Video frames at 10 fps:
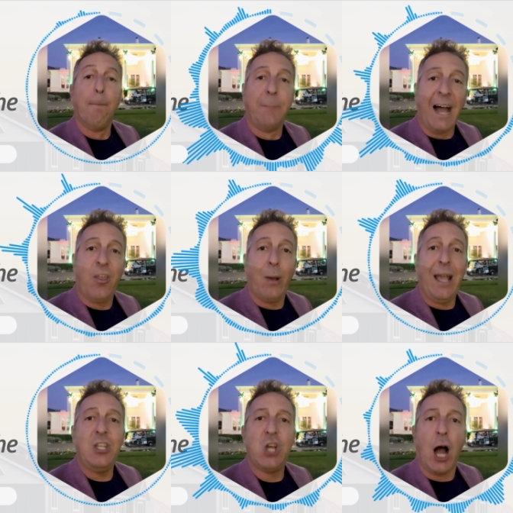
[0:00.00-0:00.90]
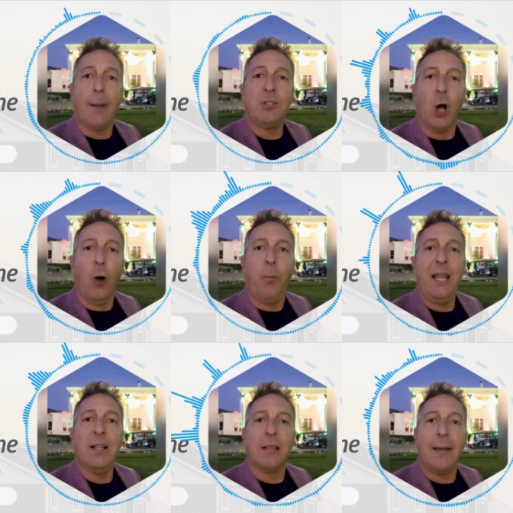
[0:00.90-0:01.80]
By the way, jobs
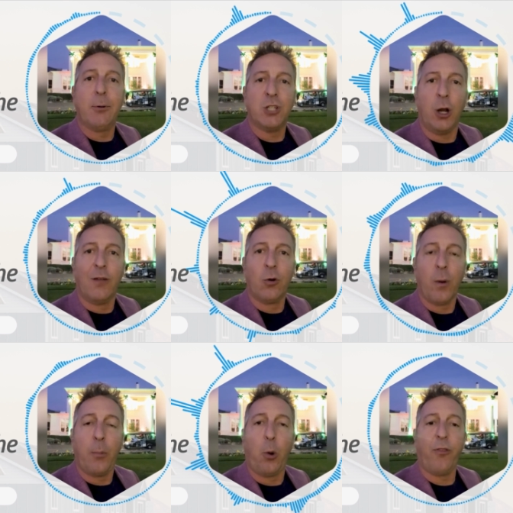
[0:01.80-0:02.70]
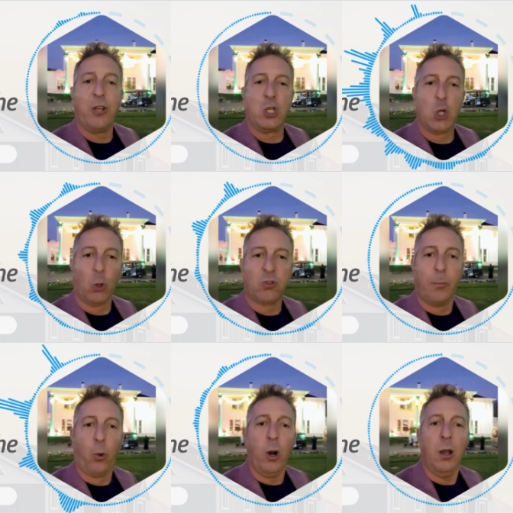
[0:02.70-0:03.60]
opening labor turnover report, the JOLTS
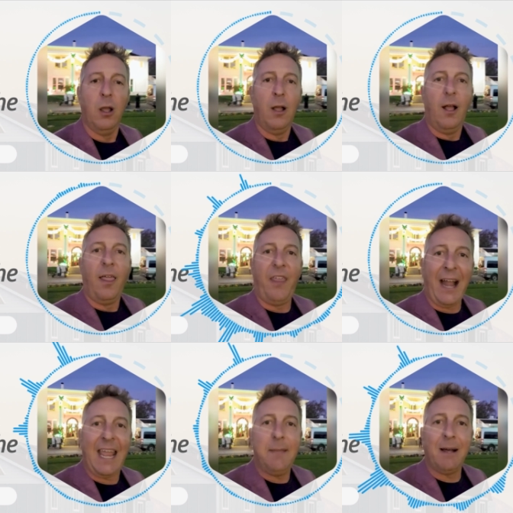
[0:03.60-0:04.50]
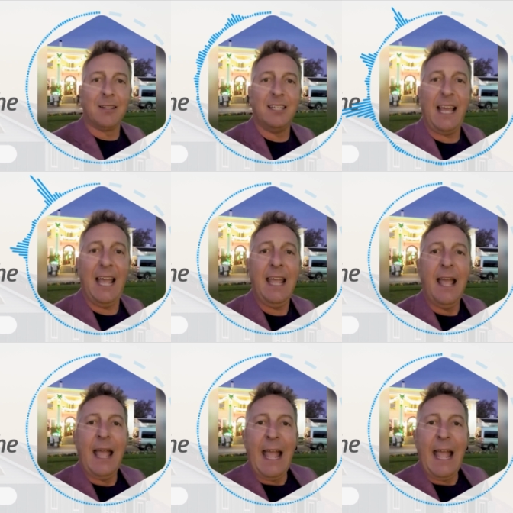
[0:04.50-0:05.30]
report, that came out today.